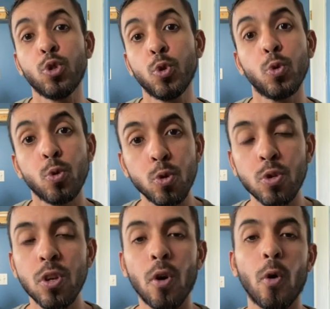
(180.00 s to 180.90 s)

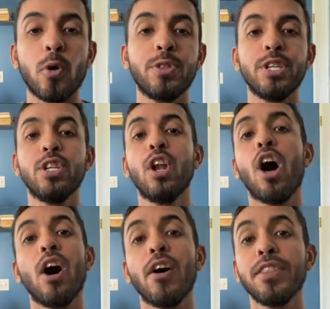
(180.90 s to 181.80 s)
Jews or the
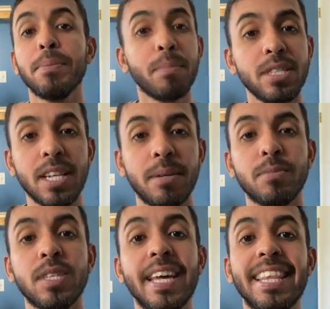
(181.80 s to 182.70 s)
law of the
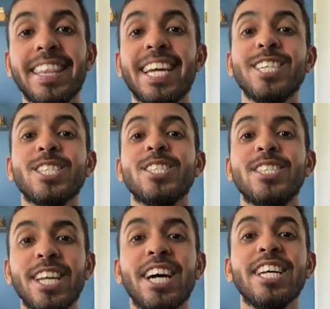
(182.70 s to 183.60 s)
Muslims. There's
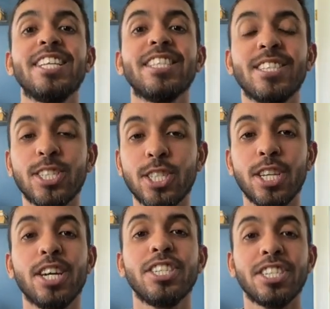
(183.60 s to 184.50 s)
not
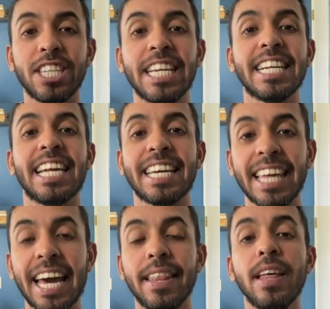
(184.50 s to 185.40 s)
such thing like
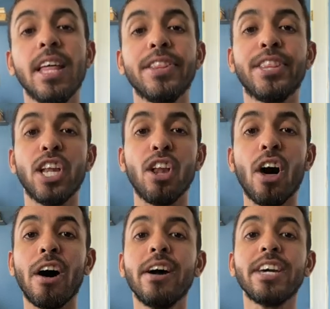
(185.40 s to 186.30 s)
that. The
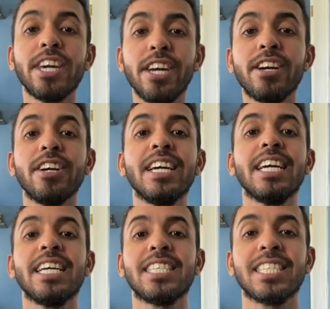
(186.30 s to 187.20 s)
law here
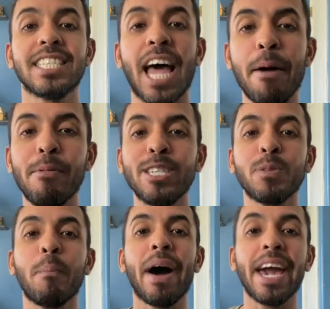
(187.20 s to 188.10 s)
is
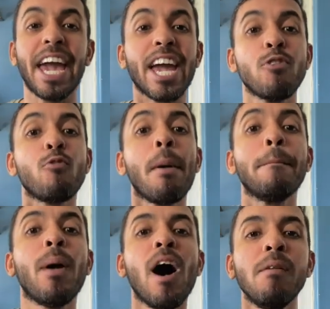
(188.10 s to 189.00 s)
established by a
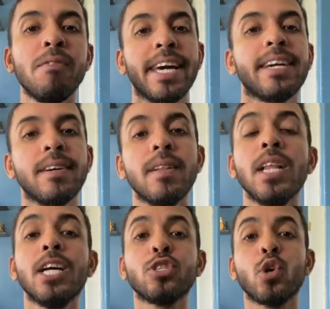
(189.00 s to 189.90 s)
republic.
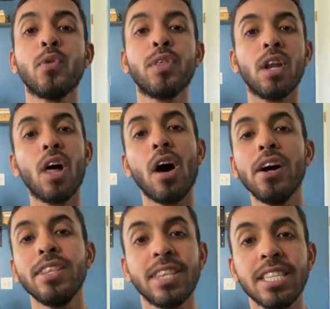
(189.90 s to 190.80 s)
So the law
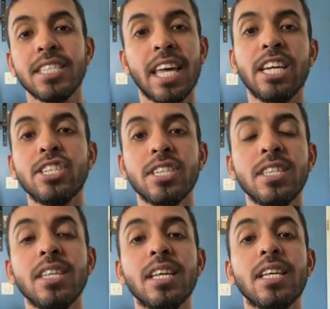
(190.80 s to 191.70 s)
in this
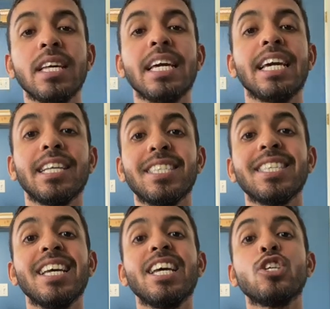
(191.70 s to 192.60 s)
nation, it's
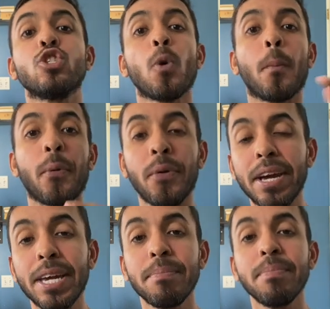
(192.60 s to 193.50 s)

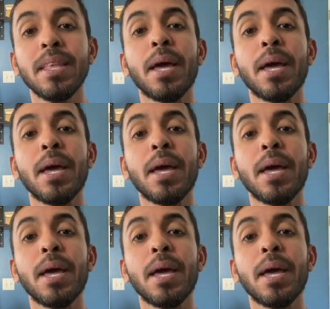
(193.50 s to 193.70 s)
supreme